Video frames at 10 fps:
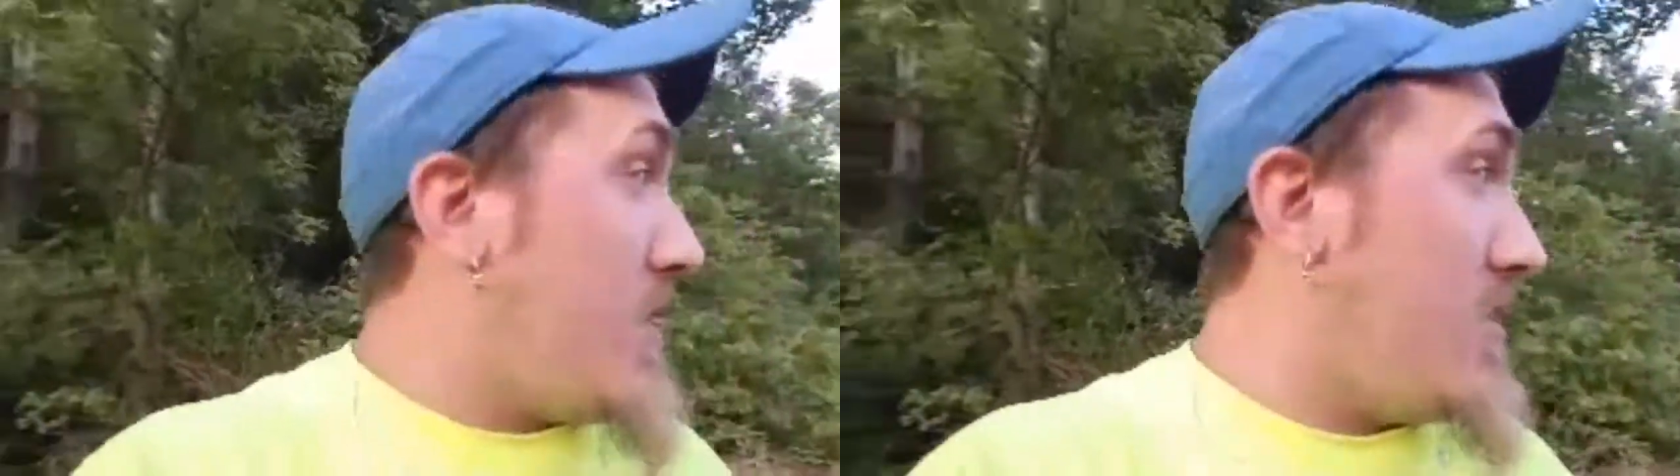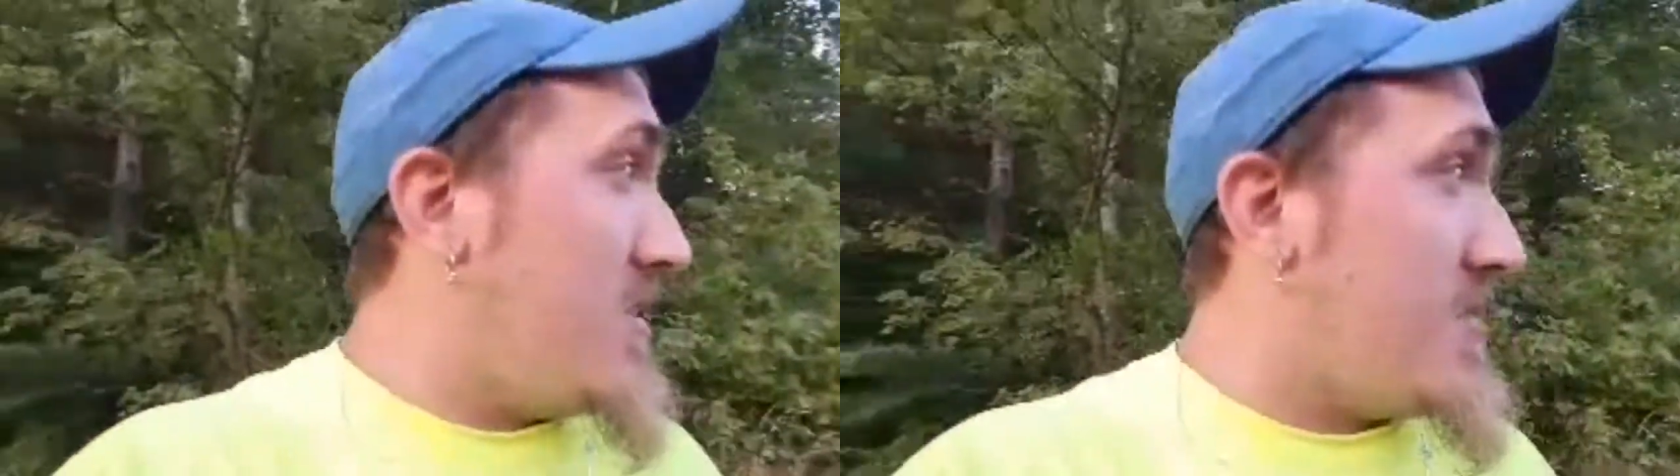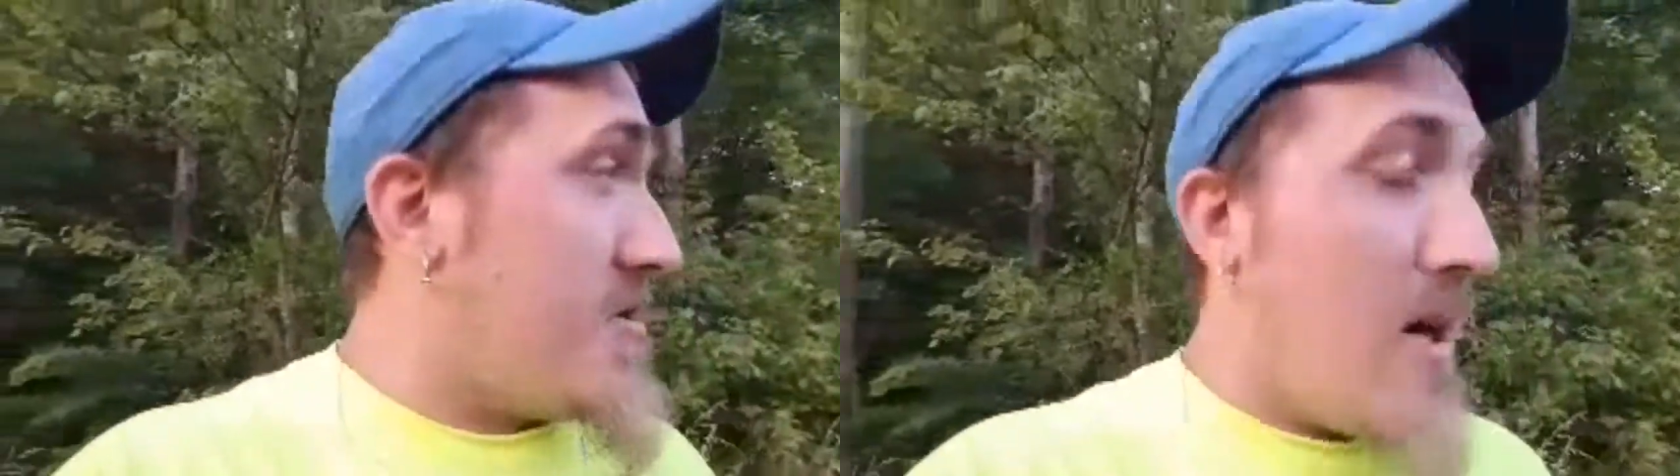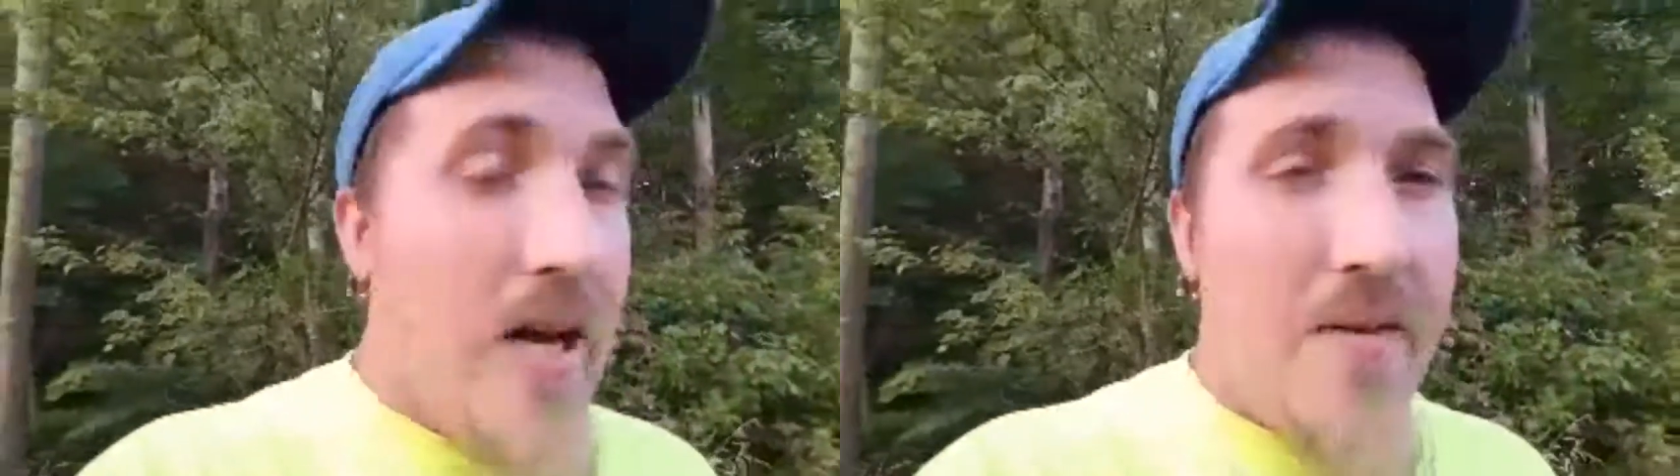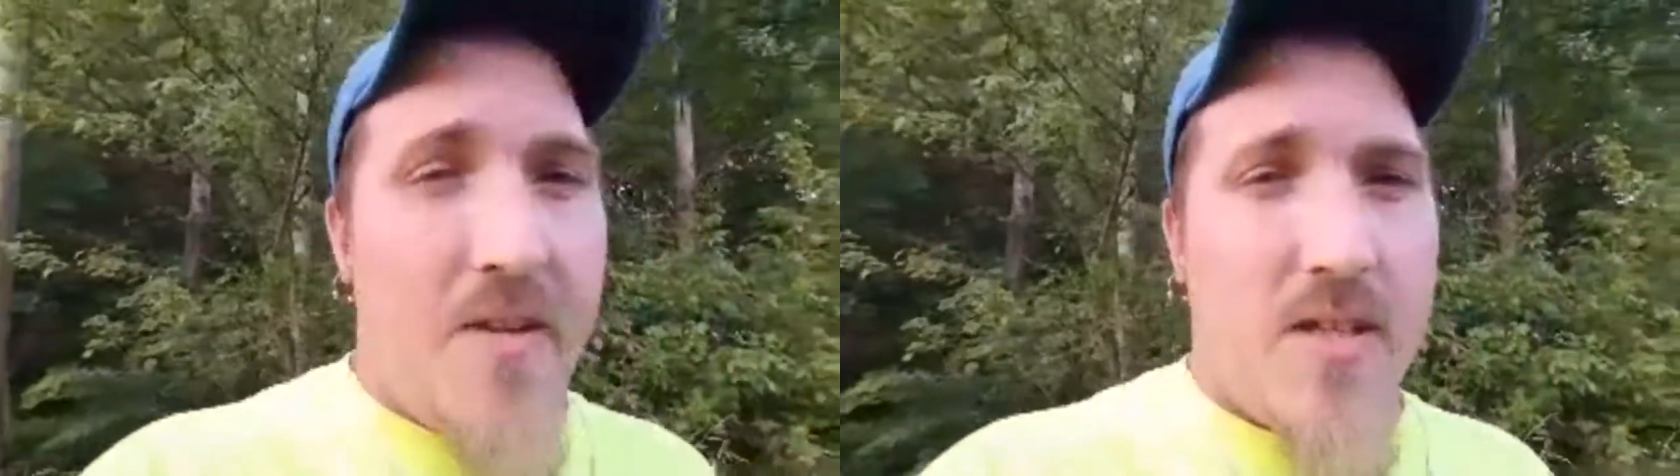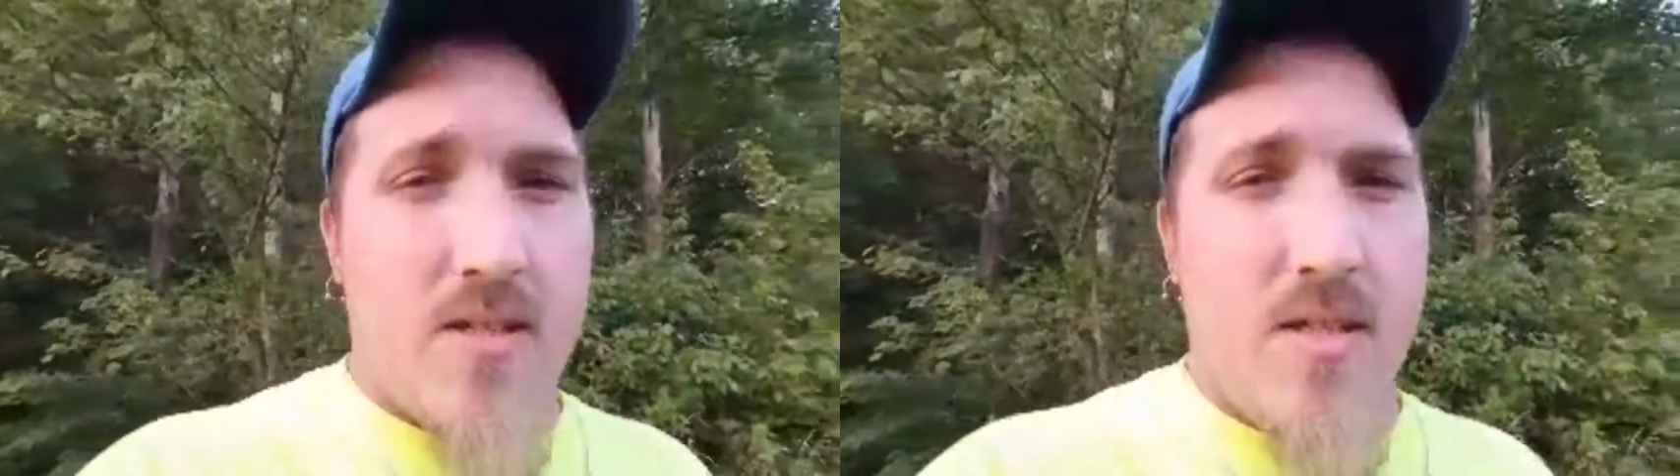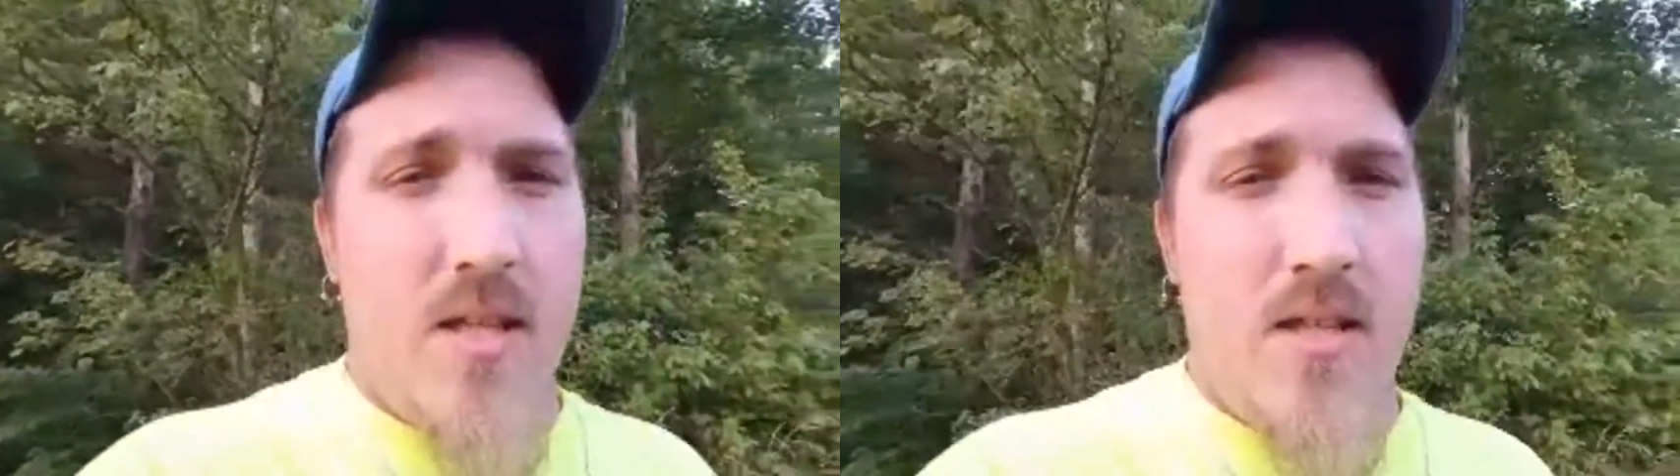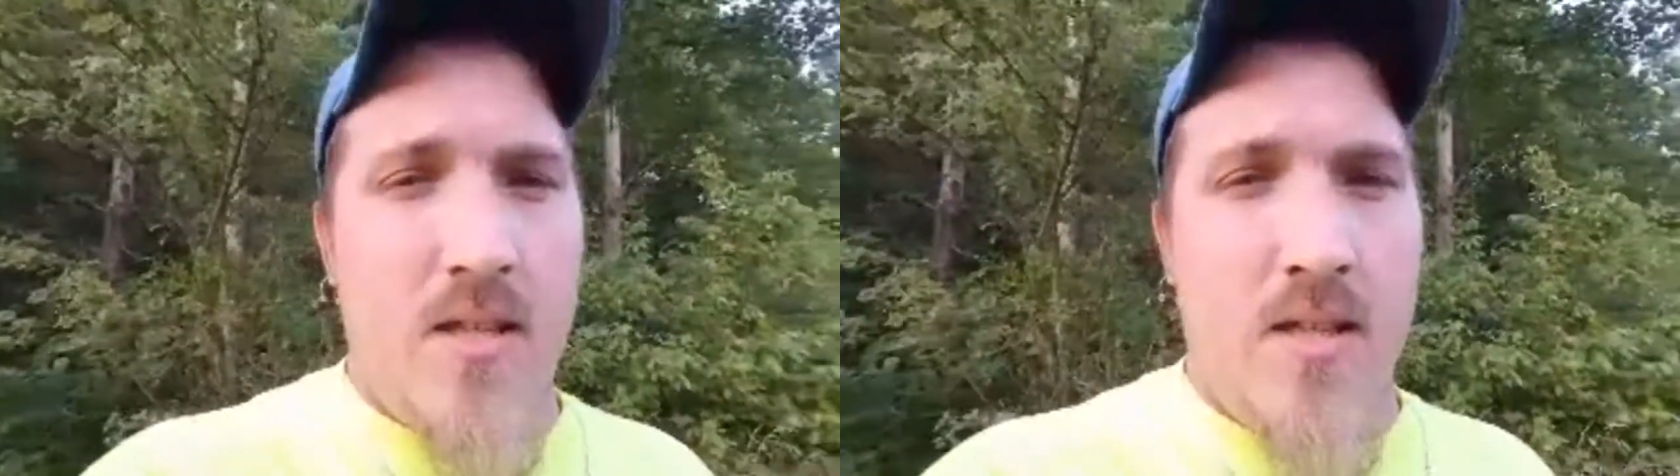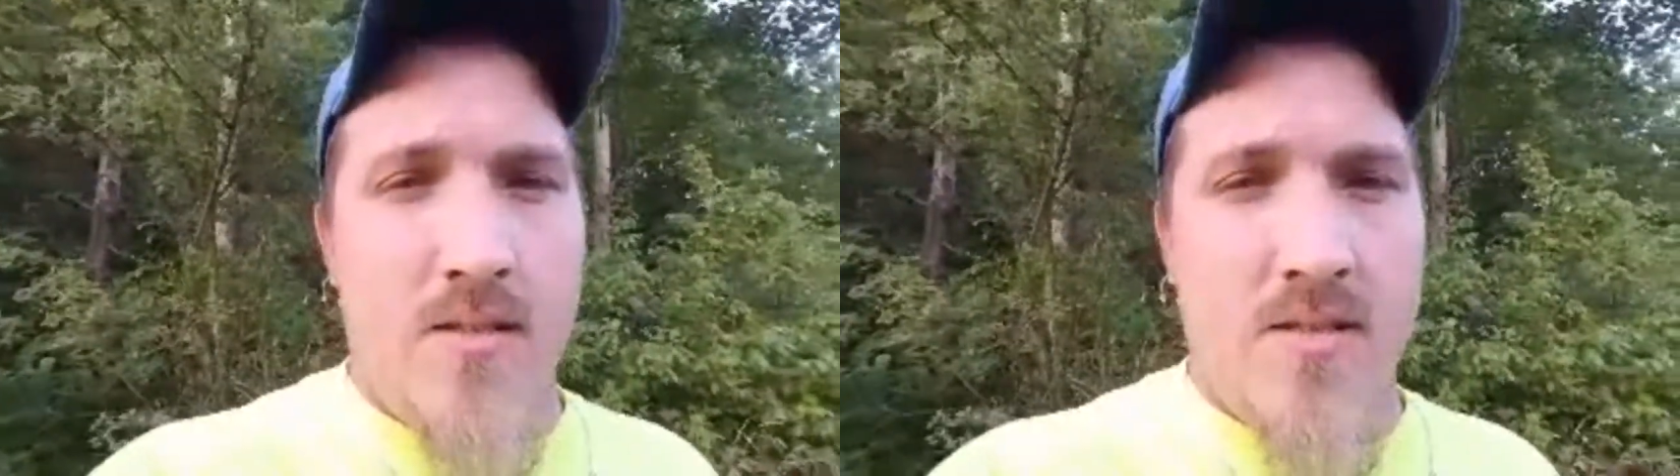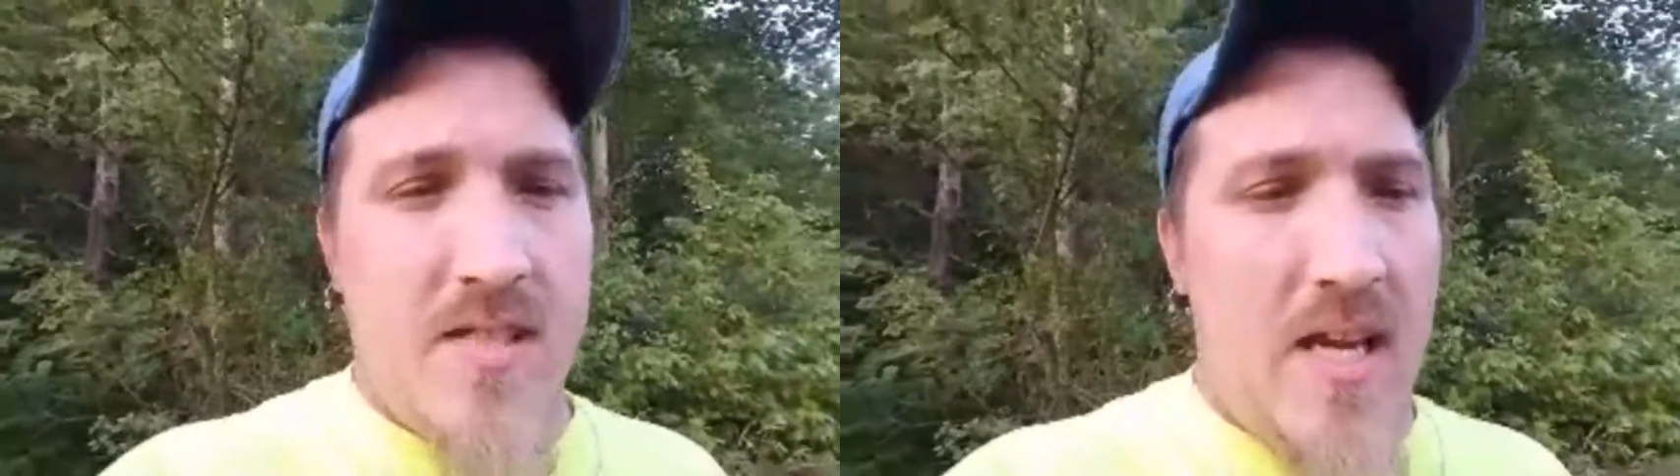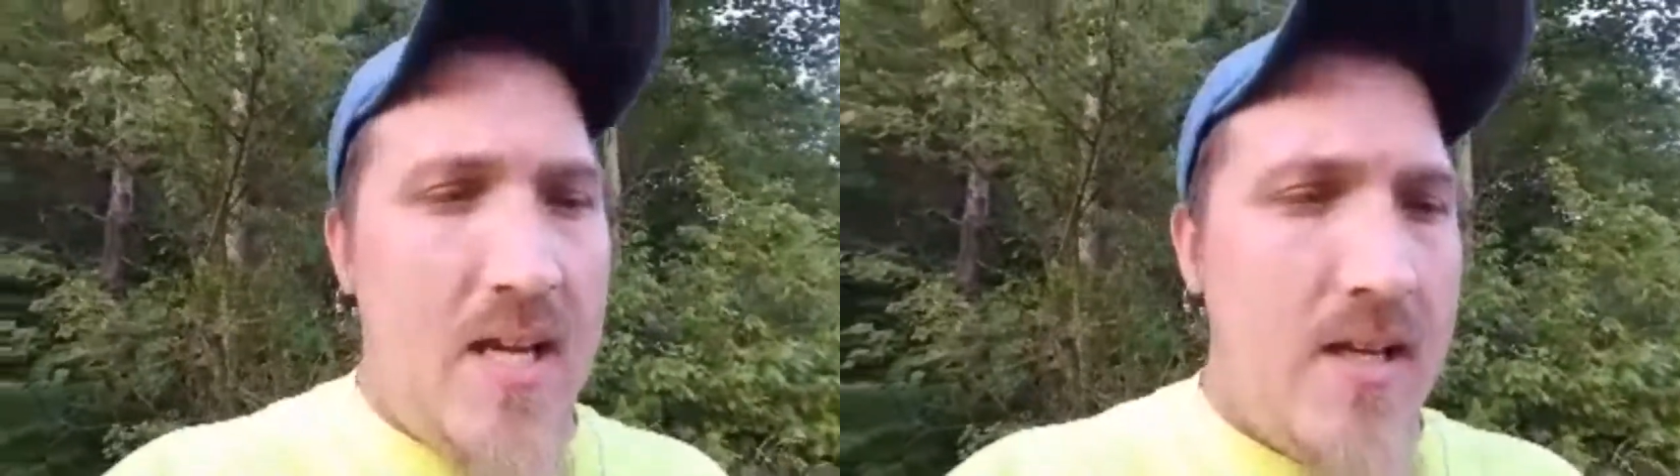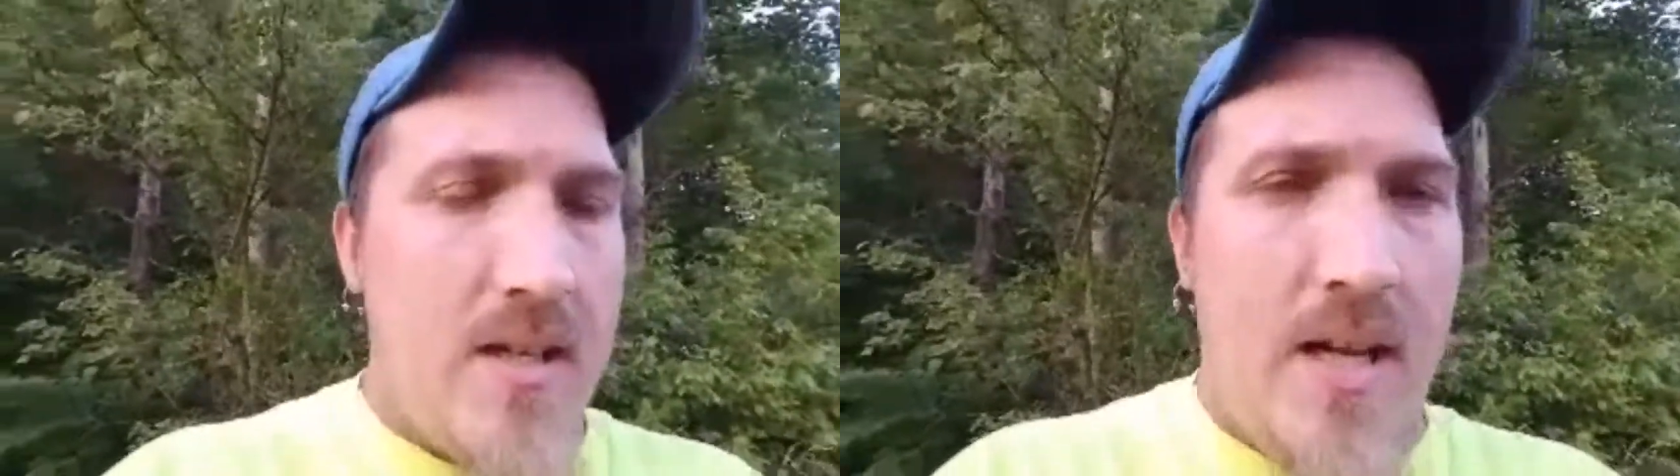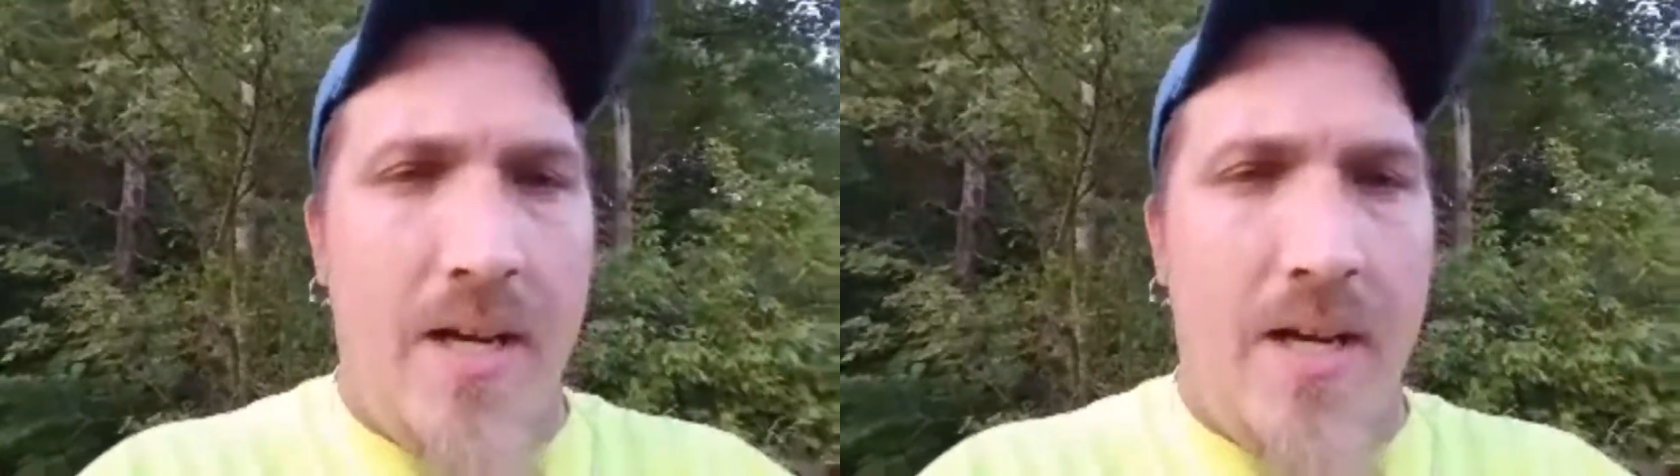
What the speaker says: because this traffic is getting insane,